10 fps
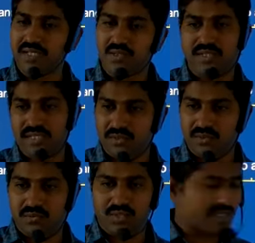formula you
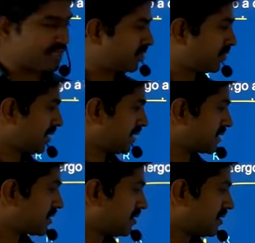can know. What is the
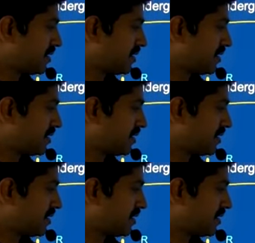unit?